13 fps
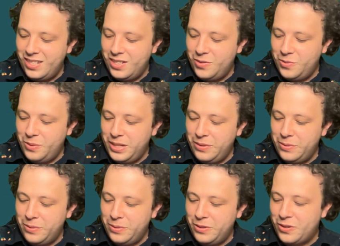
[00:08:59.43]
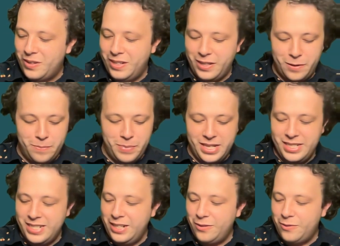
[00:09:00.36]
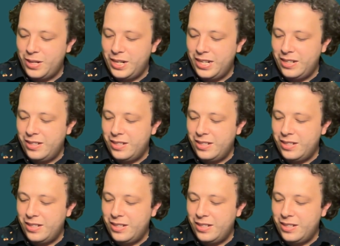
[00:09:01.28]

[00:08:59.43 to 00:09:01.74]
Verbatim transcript: We will draw our benzene ring,